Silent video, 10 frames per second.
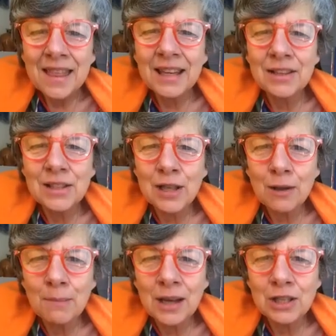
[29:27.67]
Thank you
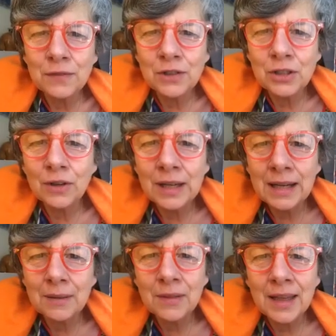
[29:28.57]
so much for
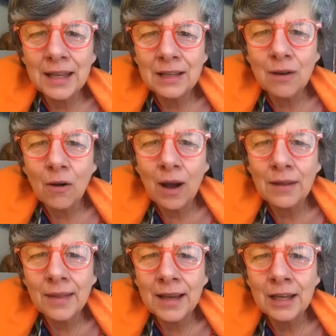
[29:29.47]
joining, and thank
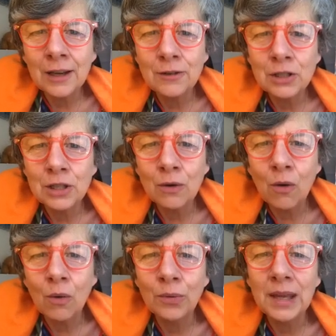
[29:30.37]
you to
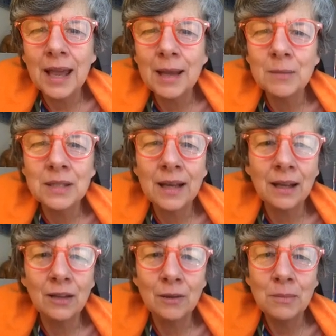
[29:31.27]
all the AIMSEC
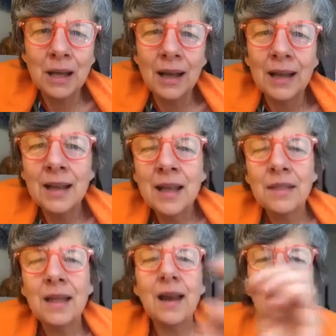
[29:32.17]
alumni.
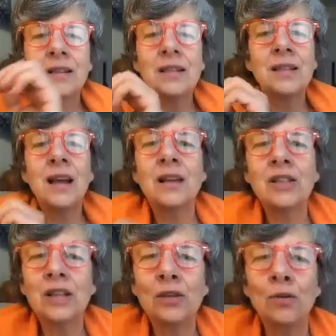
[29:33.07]
They are
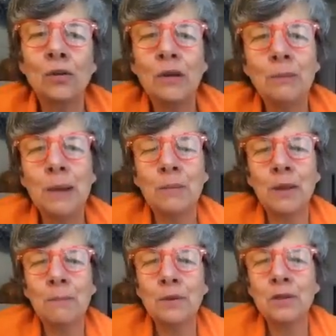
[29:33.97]
such extraordinary people.
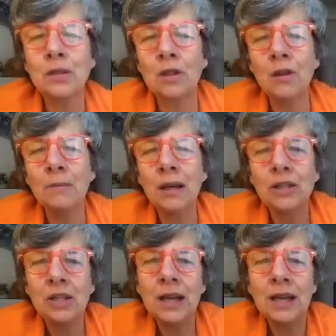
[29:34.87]
They put so
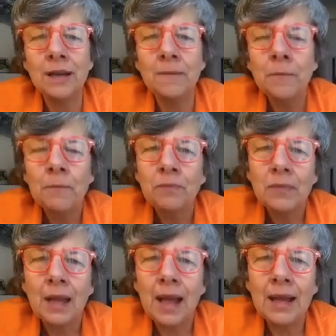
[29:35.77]
much in,
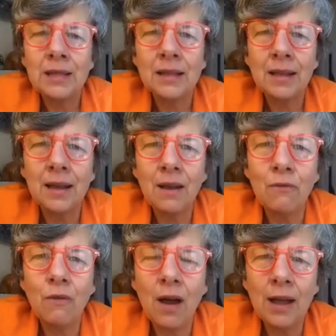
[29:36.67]
and they
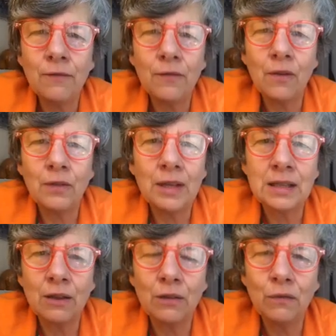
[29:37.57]
arrive on. There's